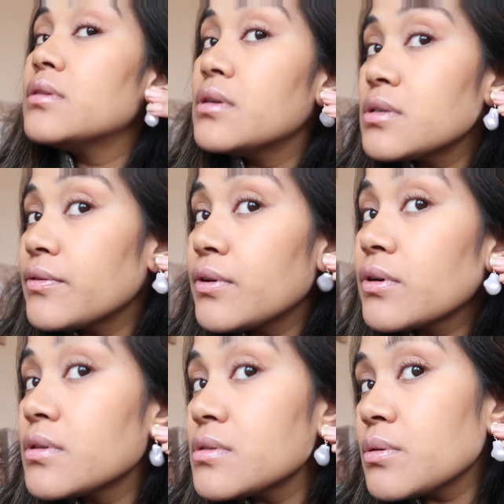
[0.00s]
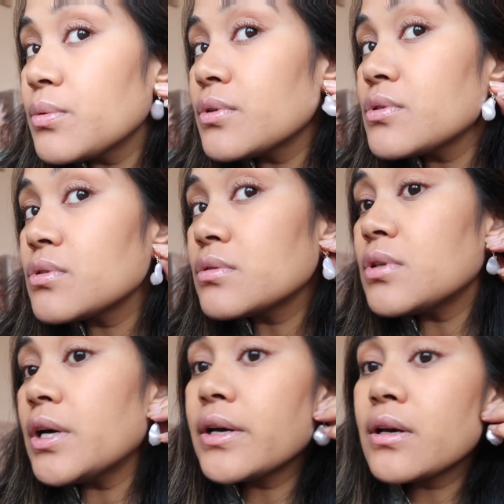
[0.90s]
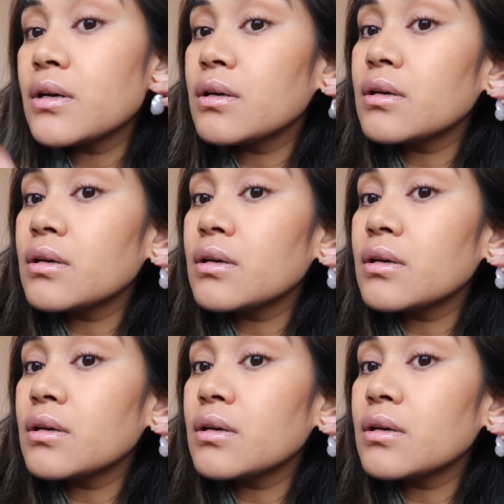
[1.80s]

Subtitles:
let's have a look and see what this looks like.